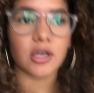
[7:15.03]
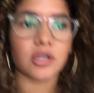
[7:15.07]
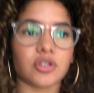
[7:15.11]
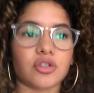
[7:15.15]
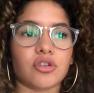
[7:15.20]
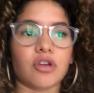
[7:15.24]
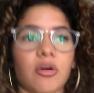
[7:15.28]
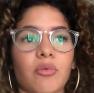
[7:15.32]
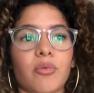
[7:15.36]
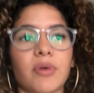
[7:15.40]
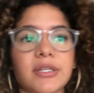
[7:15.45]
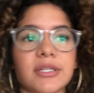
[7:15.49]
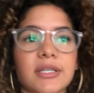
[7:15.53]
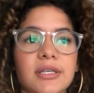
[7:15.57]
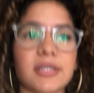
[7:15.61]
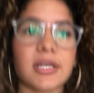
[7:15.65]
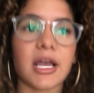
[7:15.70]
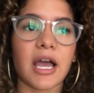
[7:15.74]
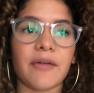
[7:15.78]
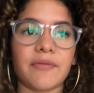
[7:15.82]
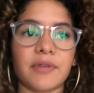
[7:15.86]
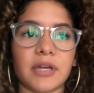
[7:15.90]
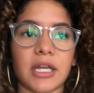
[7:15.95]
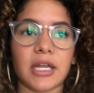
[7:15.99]
So on Wednesdays,
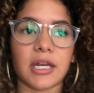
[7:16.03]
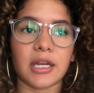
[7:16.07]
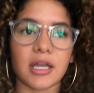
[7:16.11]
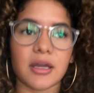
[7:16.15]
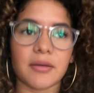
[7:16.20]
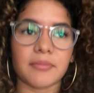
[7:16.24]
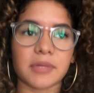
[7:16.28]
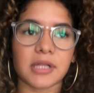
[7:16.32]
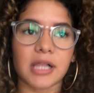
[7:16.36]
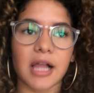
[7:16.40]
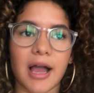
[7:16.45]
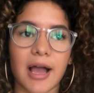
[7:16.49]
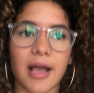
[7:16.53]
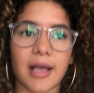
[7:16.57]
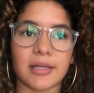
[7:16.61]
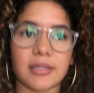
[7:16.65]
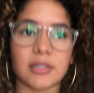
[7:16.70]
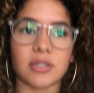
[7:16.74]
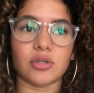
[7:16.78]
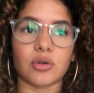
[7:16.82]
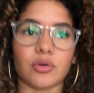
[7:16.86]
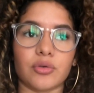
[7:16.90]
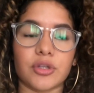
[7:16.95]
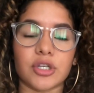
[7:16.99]
I have an 8 a.m.
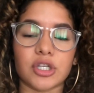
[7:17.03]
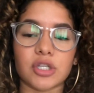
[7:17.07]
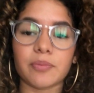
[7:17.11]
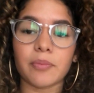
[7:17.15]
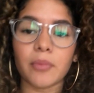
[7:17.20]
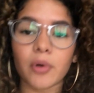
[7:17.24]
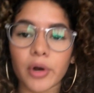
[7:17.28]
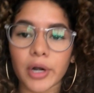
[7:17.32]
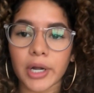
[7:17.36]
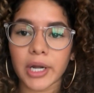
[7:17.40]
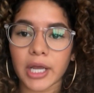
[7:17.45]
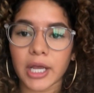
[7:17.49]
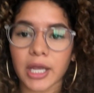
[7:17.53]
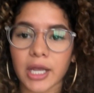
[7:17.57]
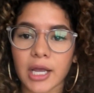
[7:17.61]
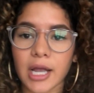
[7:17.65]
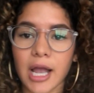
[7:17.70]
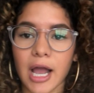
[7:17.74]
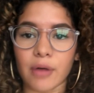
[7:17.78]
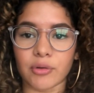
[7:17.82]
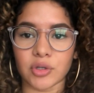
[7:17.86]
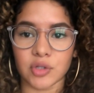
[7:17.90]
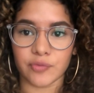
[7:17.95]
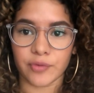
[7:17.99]
class. So this morning,
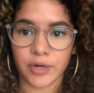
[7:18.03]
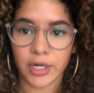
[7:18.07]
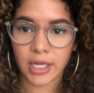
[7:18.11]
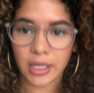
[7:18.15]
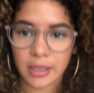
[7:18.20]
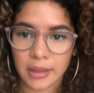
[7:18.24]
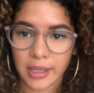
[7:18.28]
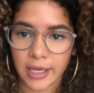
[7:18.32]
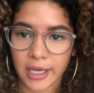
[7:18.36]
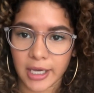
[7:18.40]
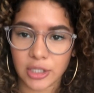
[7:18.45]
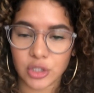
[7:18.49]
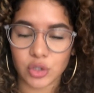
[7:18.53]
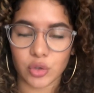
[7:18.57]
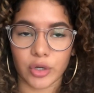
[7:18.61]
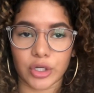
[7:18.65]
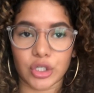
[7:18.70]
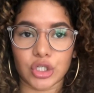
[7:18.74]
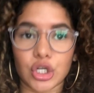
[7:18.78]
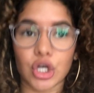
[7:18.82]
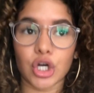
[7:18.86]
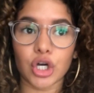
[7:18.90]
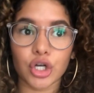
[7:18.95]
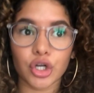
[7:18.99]
I was running late, so I
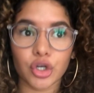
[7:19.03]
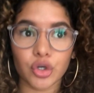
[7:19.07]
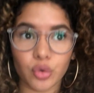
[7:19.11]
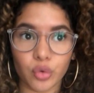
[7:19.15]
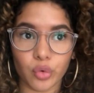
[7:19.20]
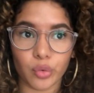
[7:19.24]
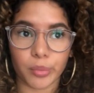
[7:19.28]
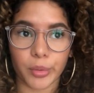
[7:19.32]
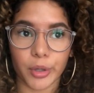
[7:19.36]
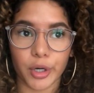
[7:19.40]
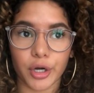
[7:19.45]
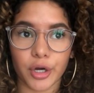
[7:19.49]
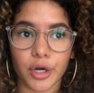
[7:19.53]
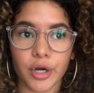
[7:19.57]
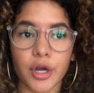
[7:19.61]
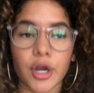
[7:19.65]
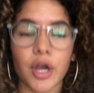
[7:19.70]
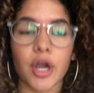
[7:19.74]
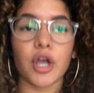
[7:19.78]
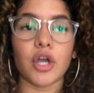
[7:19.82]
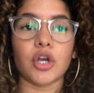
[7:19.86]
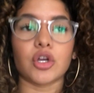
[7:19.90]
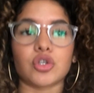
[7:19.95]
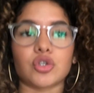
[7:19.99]
took an Uber
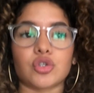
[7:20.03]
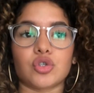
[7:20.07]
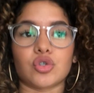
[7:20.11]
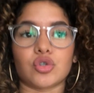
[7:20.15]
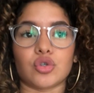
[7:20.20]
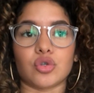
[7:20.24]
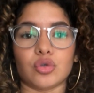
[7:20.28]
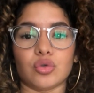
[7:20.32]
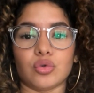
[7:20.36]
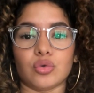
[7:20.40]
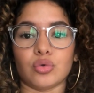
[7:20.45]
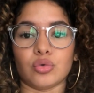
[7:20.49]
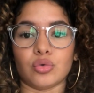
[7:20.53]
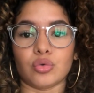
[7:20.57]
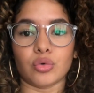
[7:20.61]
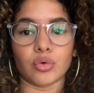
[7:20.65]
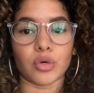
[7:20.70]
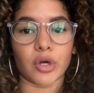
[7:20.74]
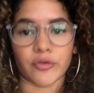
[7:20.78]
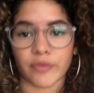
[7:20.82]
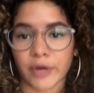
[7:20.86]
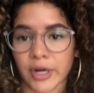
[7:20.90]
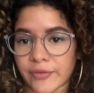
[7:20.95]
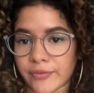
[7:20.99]

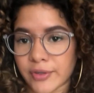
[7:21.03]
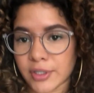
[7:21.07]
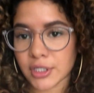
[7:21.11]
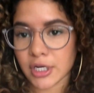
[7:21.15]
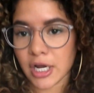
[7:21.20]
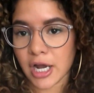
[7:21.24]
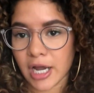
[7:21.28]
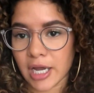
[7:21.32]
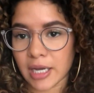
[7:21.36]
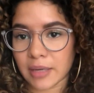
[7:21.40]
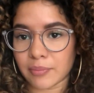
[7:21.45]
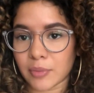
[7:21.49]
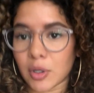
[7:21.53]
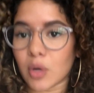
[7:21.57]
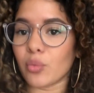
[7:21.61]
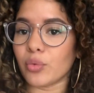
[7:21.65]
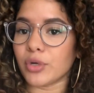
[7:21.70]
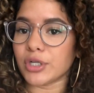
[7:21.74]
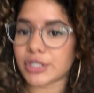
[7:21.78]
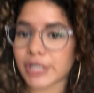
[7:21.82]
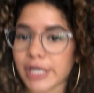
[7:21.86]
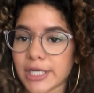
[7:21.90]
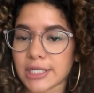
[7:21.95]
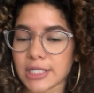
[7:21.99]
to arrive on time,
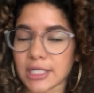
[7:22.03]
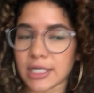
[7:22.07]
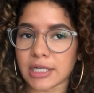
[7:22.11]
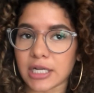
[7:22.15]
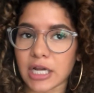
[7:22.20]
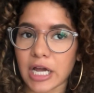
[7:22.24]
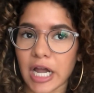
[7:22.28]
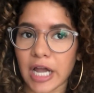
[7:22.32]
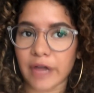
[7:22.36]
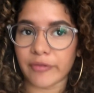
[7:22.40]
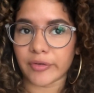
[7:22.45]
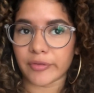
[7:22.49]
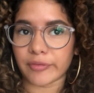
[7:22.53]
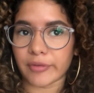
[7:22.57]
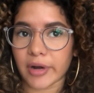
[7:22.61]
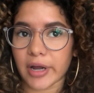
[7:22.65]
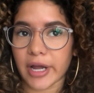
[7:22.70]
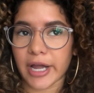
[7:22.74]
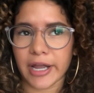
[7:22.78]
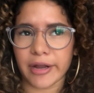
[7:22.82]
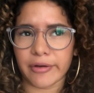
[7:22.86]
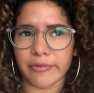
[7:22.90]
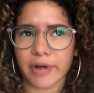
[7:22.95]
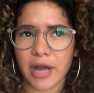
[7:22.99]
which I did.
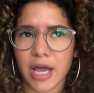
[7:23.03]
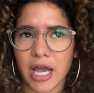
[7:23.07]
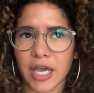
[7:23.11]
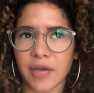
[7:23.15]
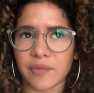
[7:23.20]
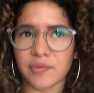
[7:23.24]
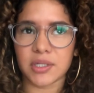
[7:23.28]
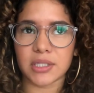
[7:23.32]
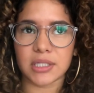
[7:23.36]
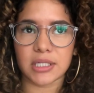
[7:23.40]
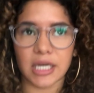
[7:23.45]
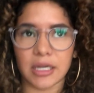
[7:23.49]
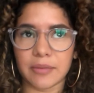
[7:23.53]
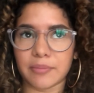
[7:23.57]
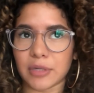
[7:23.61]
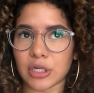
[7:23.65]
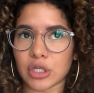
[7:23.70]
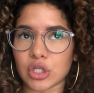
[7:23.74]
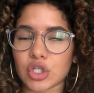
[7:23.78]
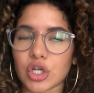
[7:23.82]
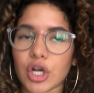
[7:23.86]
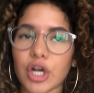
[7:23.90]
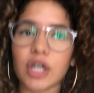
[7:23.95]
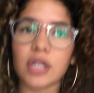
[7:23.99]
I arrived 10
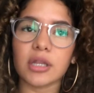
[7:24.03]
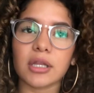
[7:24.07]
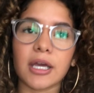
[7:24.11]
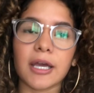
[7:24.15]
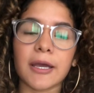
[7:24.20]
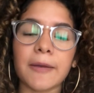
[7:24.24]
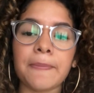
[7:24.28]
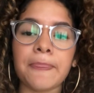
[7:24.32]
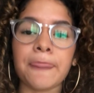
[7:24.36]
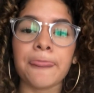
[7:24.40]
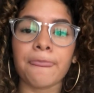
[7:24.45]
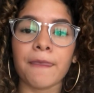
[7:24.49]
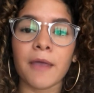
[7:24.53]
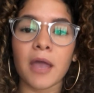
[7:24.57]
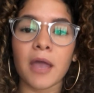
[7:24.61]
minutes early.